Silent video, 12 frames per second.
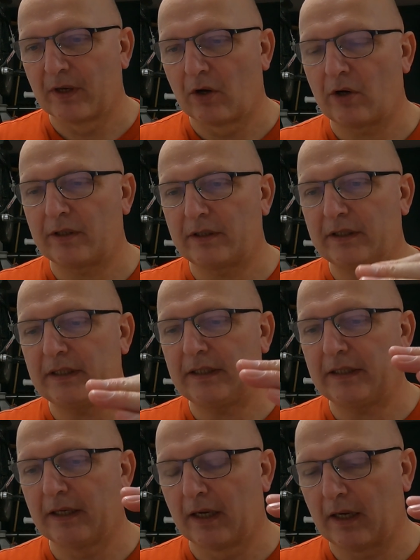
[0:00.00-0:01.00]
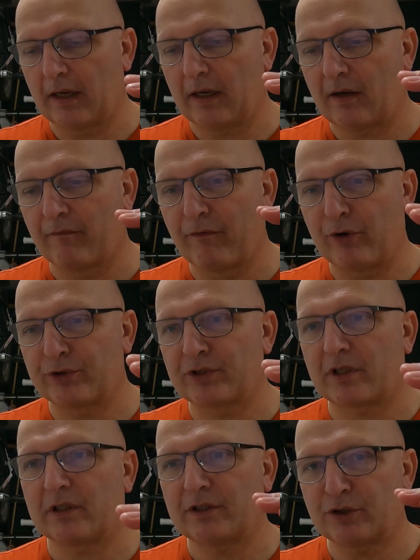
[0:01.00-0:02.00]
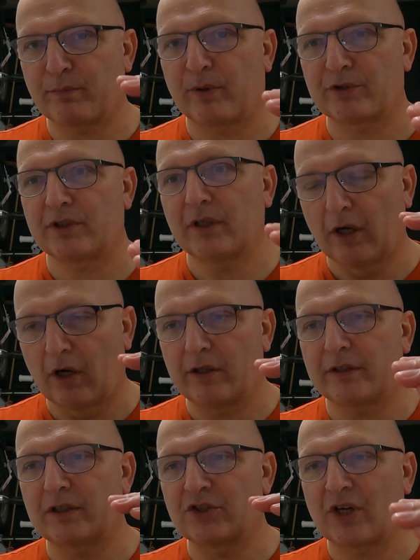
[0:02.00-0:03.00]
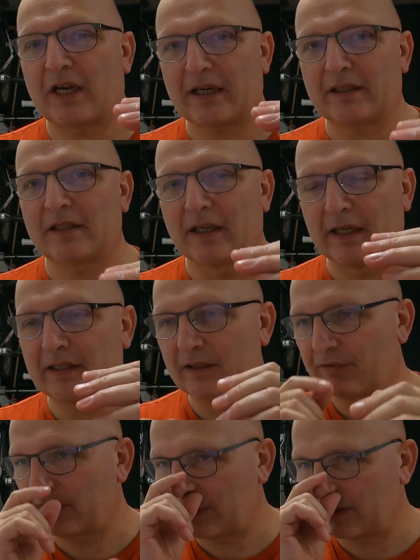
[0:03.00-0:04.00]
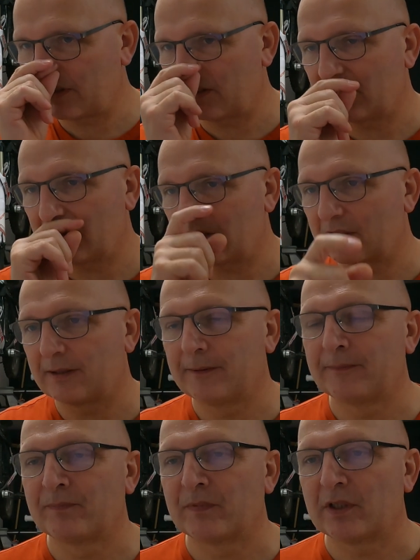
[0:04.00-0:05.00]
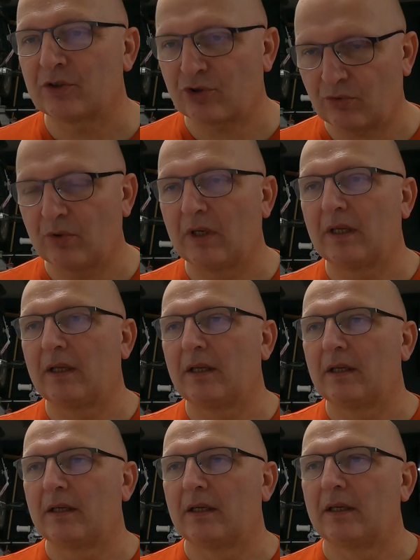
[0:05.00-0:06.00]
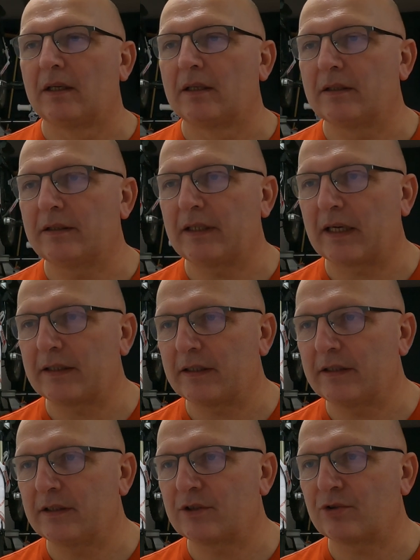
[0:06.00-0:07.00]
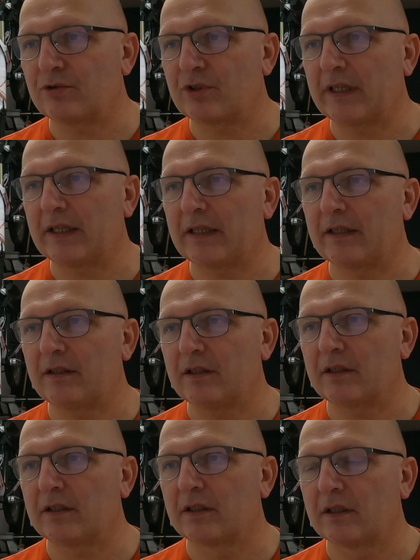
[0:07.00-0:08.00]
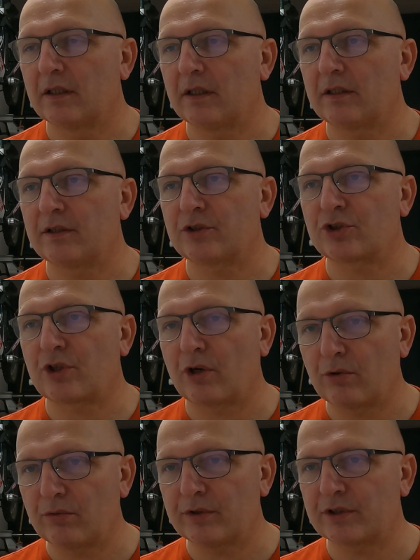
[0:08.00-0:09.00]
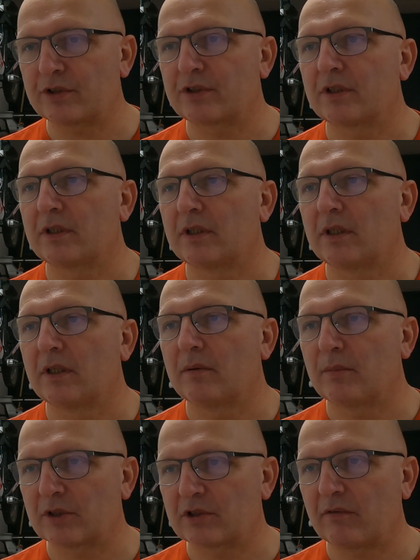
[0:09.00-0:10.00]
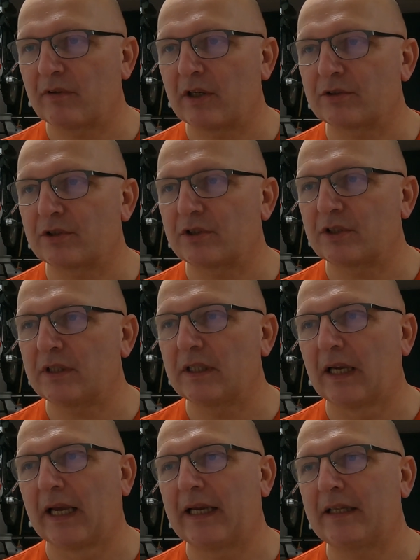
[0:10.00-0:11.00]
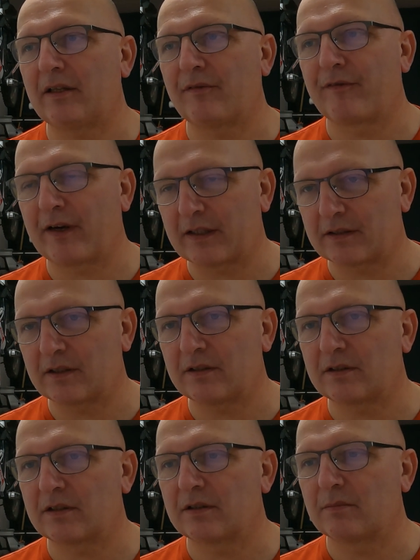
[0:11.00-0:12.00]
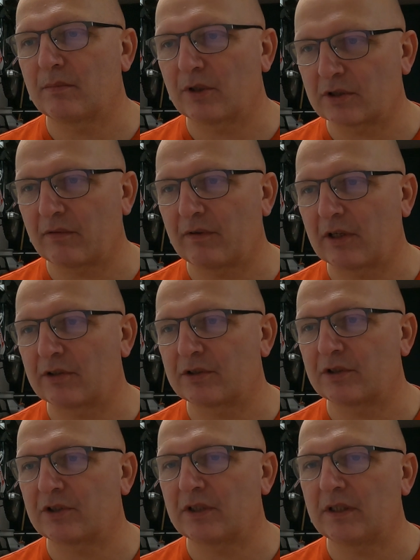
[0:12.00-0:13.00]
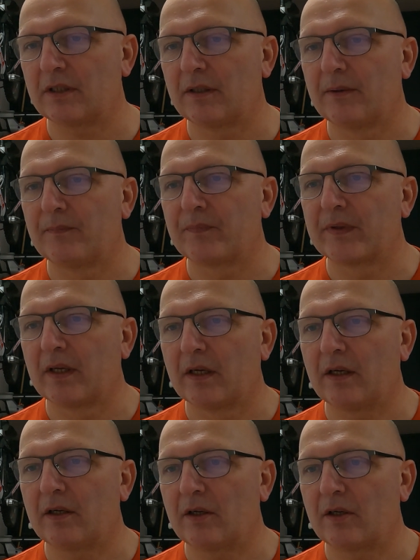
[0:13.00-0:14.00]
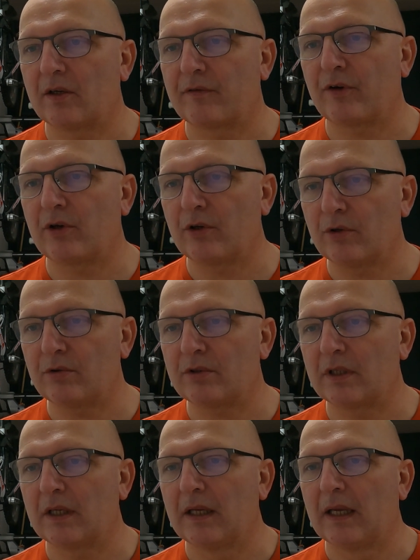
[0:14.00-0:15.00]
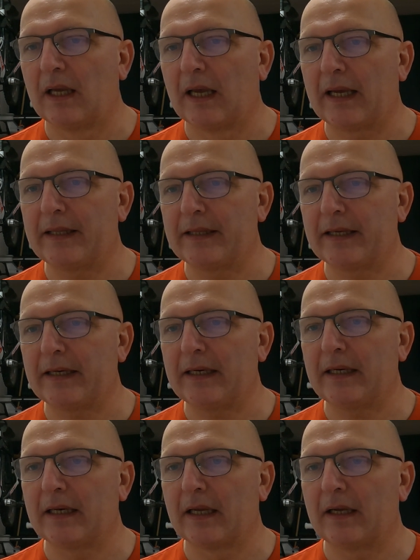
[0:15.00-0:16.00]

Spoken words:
on the vertical dispersion on the target at different distances? So the idea is to take the slowest muzzle velocity and the fastest muzzle velocity for load, and then